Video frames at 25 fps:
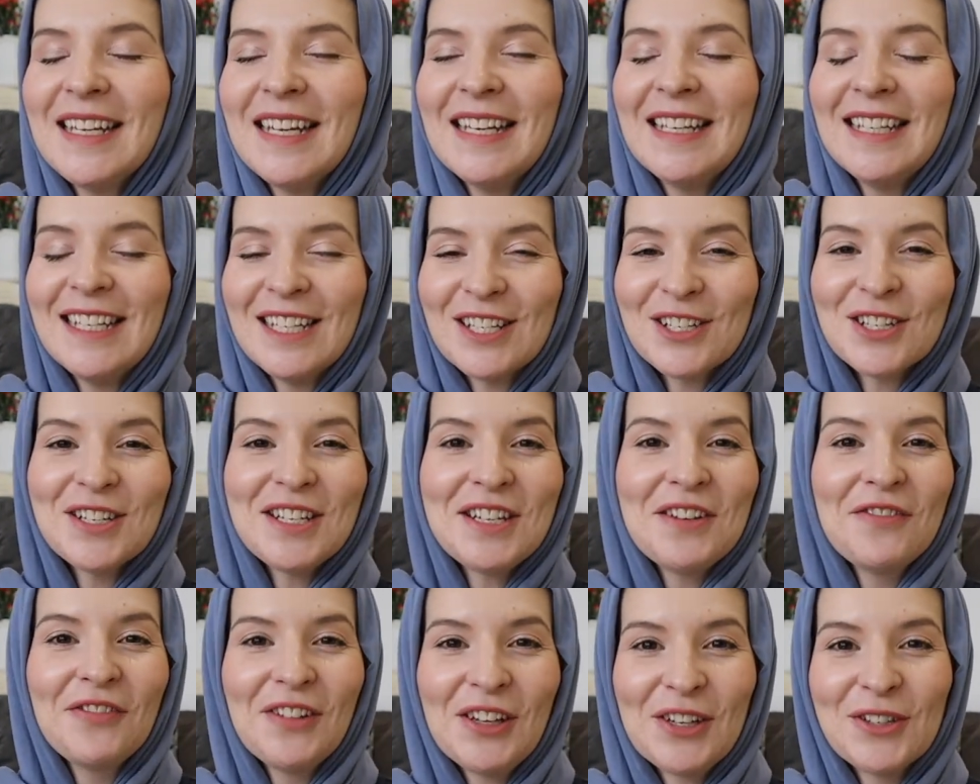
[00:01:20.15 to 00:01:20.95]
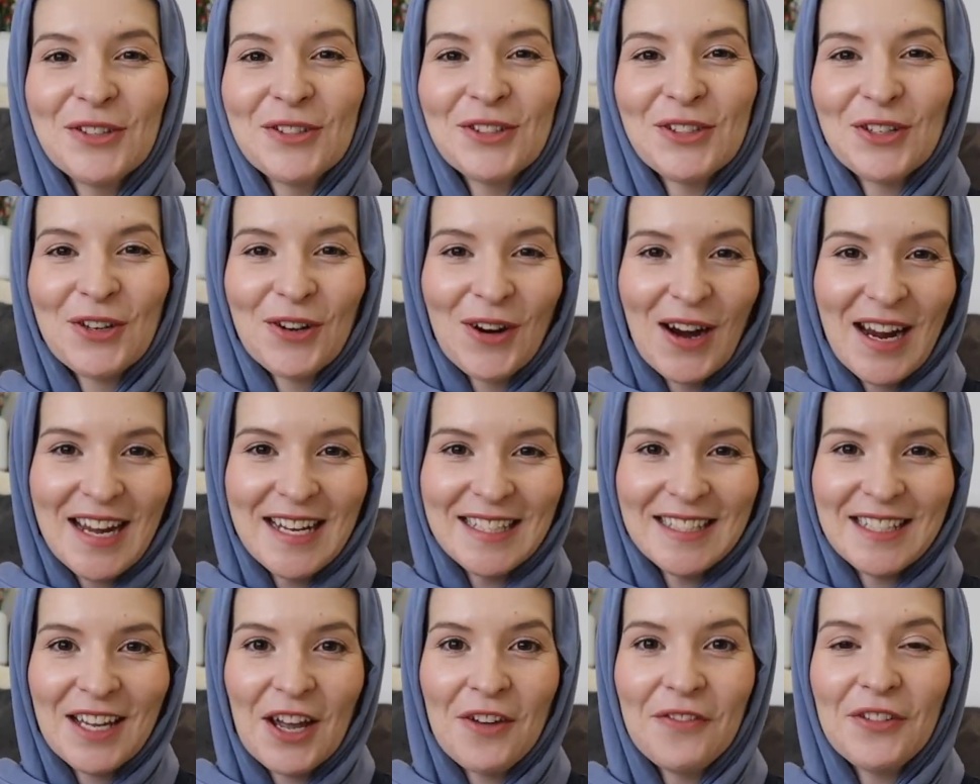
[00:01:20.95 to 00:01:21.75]
It literally feels
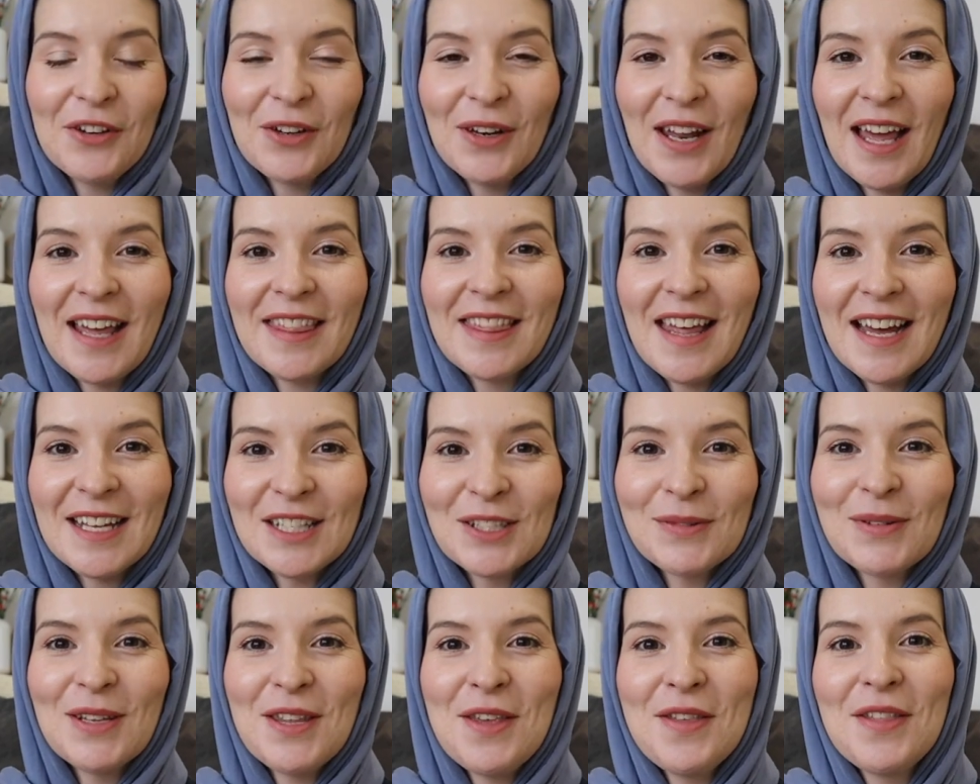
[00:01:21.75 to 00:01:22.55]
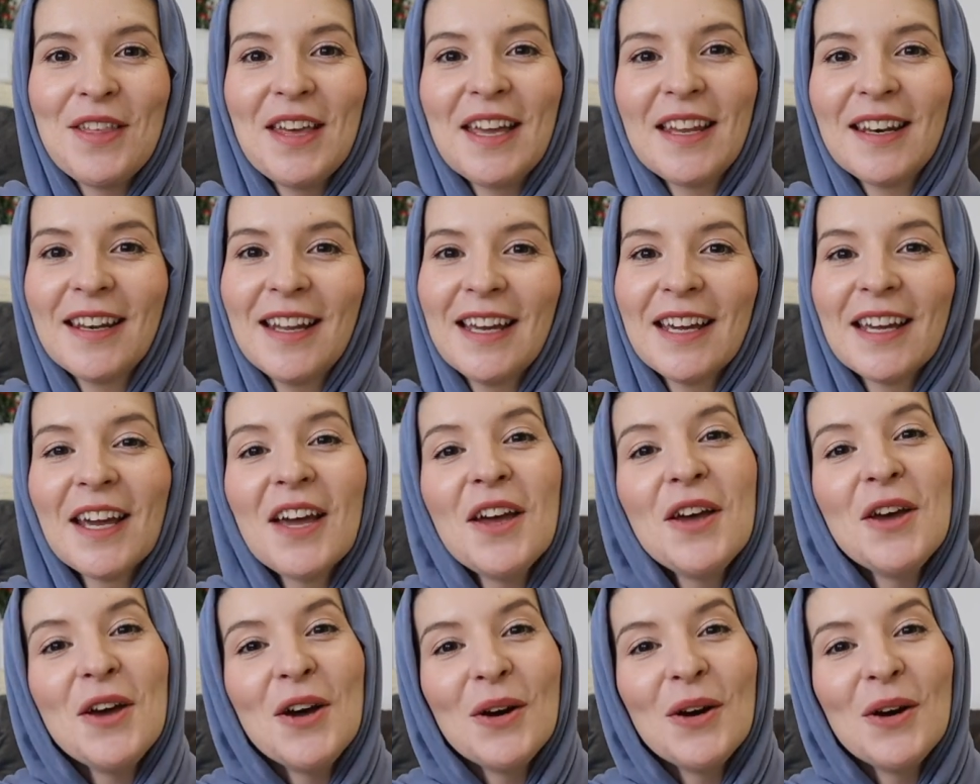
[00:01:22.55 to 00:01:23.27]
crazy. I feel like that's when you think like,